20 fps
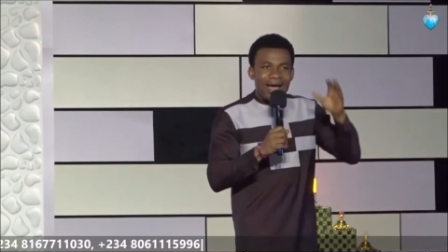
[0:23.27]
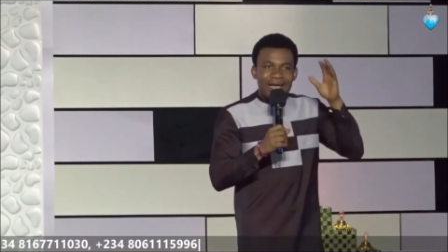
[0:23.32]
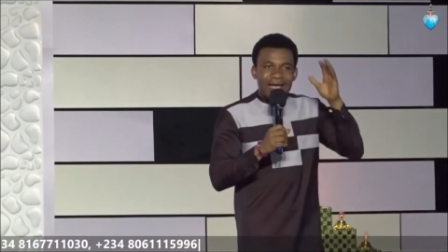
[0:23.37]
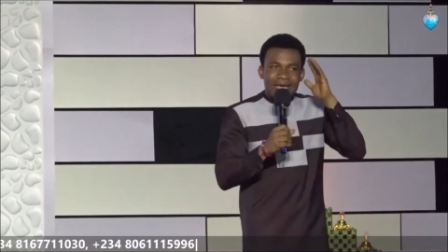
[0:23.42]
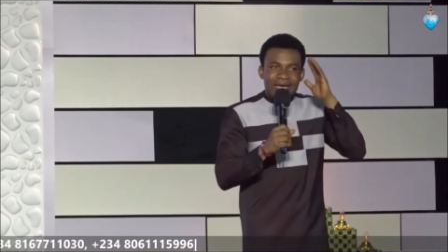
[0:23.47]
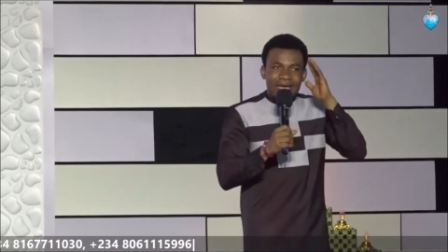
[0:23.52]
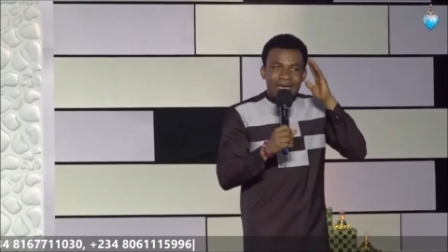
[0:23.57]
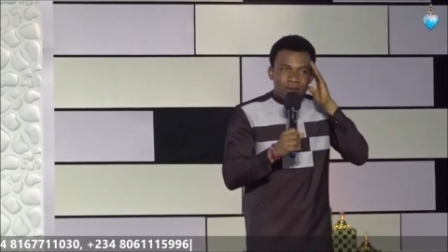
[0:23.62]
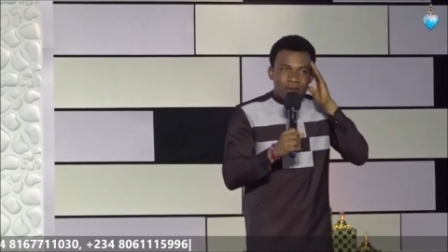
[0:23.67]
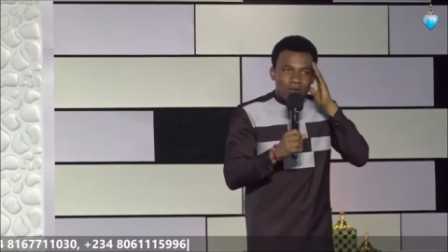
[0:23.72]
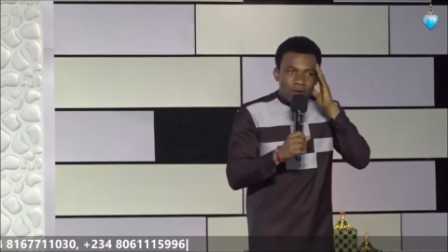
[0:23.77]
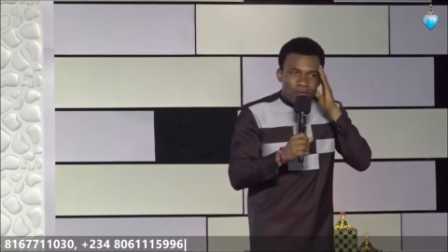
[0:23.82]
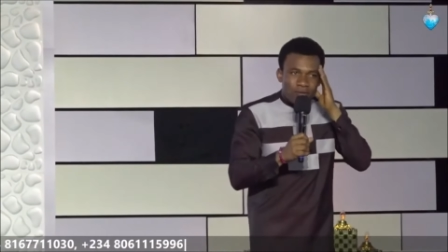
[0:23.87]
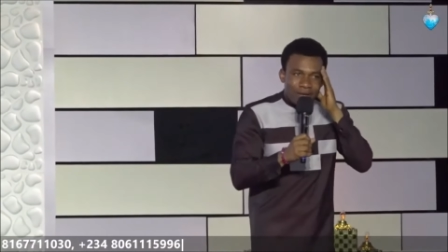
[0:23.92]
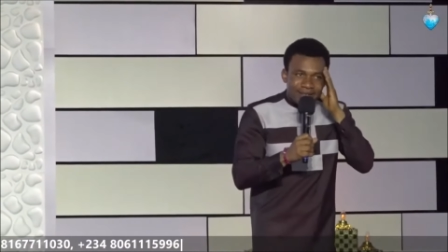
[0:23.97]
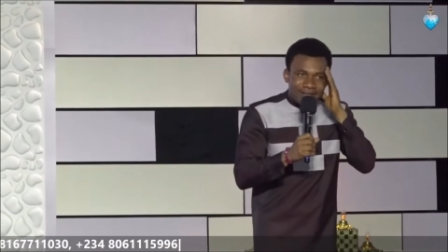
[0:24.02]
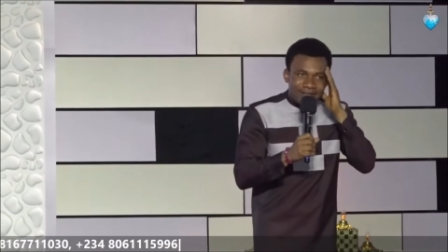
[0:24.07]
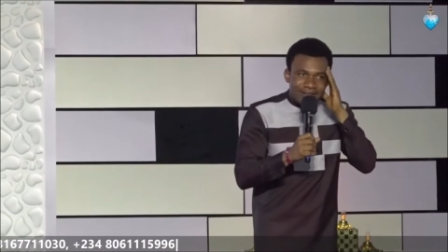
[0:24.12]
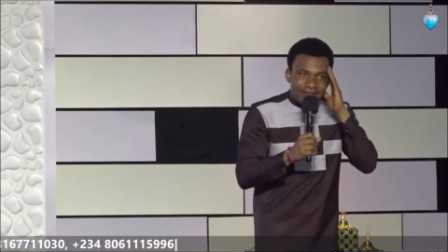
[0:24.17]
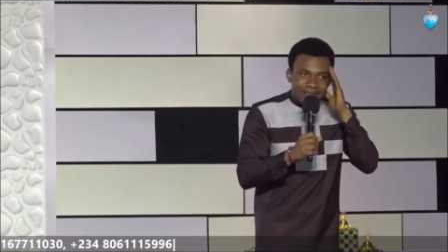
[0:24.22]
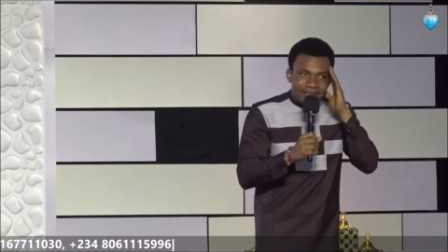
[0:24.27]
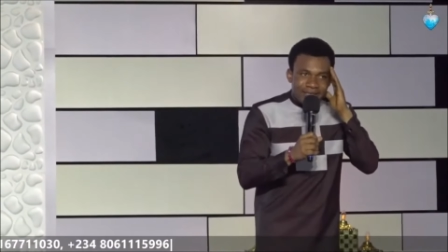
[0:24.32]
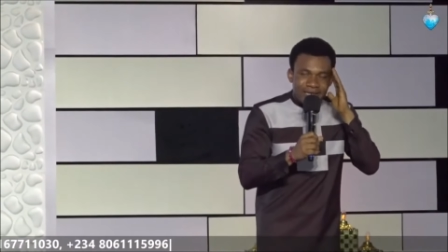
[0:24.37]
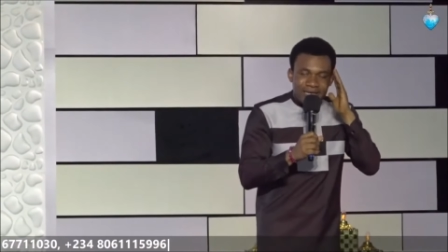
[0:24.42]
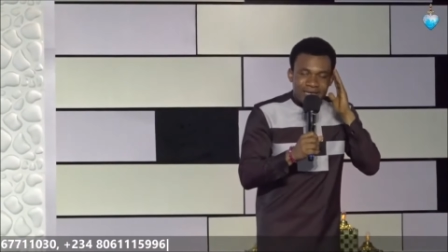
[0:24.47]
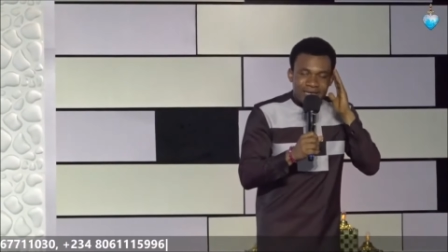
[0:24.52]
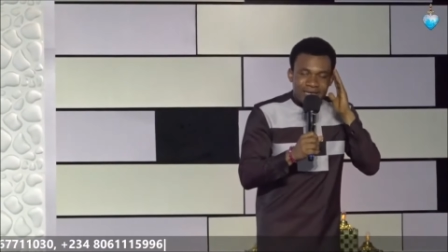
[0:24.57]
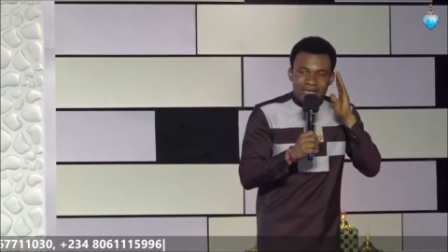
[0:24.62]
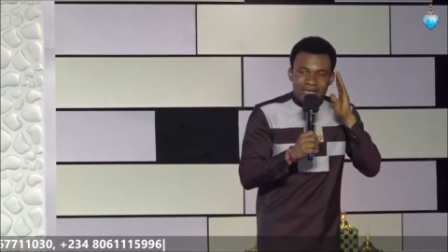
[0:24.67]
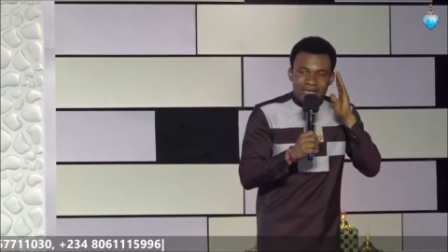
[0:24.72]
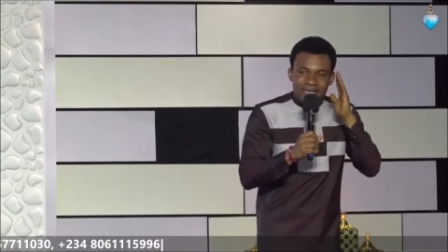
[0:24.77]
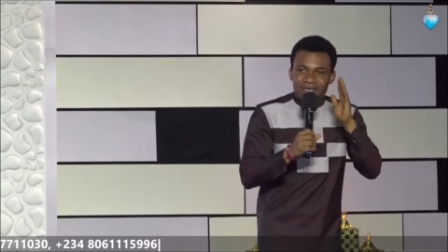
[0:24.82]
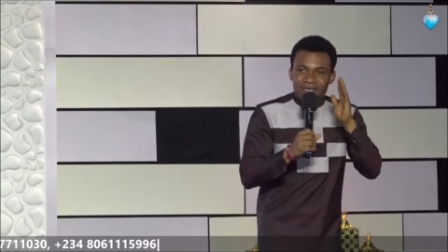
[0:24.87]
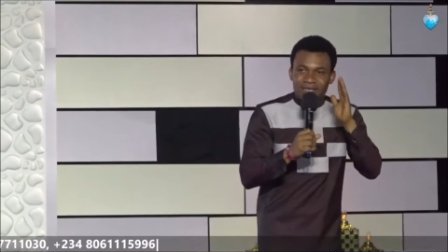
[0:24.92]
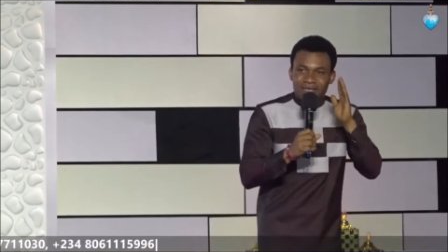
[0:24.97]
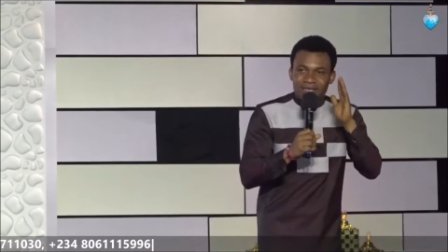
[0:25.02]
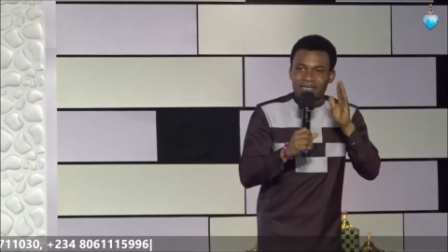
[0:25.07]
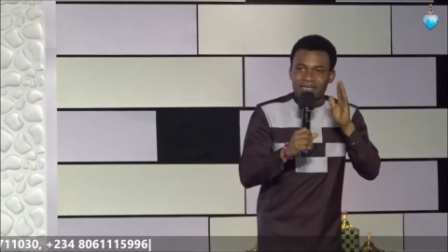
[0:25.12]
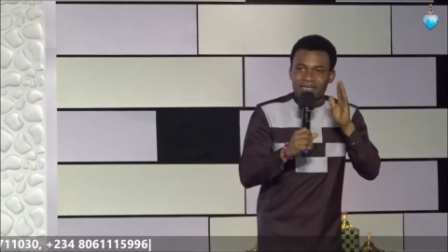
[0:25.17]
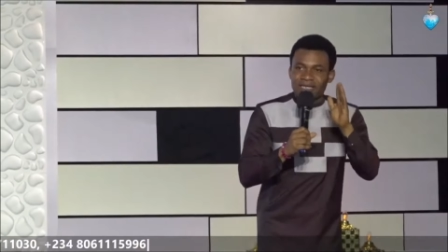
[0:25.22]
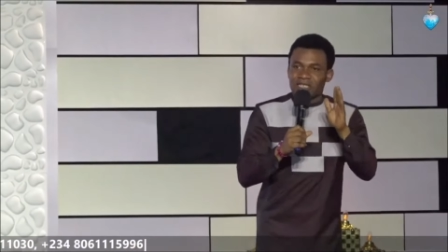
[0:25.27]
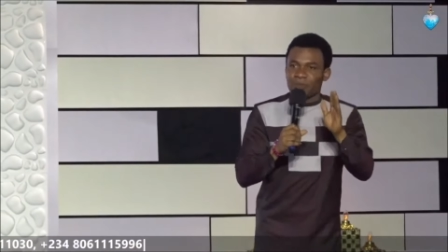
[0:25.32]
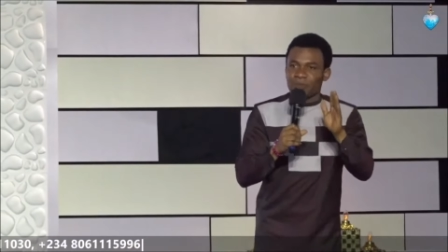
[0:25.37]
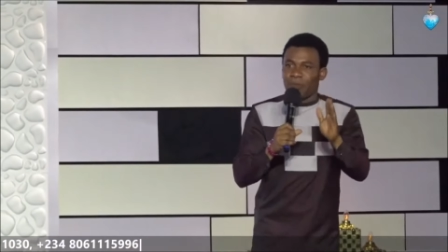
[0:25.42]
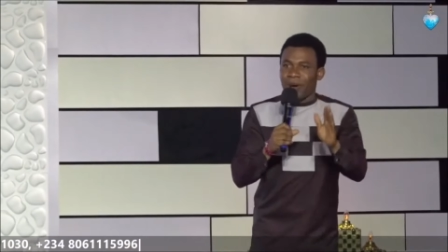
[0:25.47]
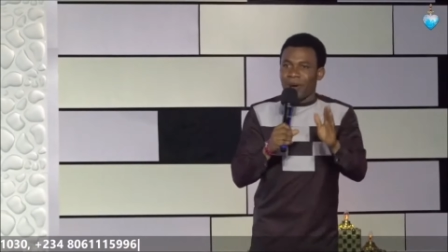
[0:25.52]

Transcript: ignorant in this part.